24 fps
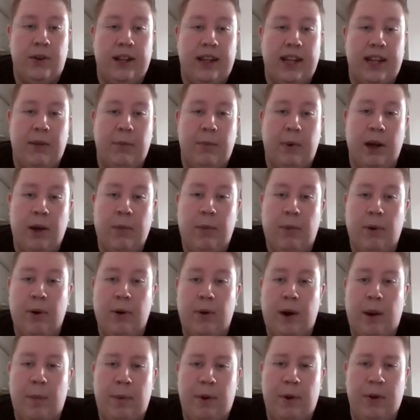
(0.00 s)
threatened by
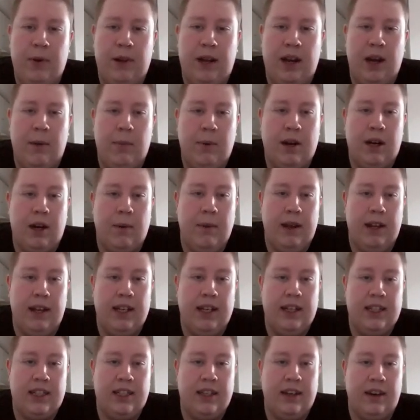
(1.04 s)
poor repute and
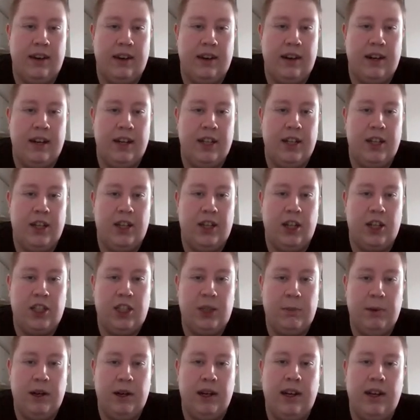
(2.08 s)
upcoming star
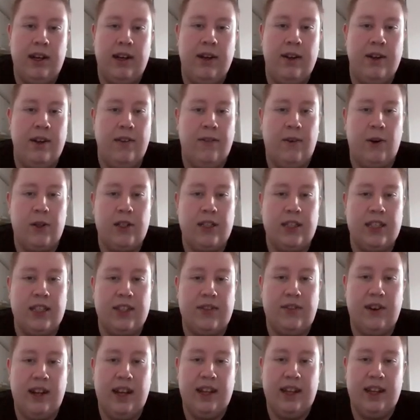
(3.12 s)
Tachibana, forces
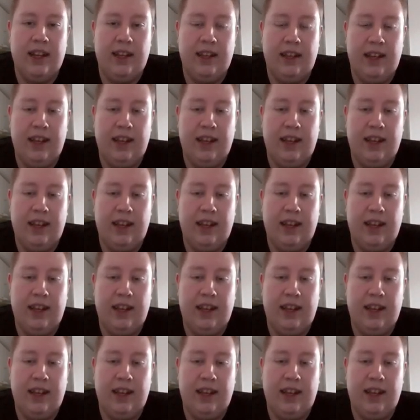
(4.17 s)
his friend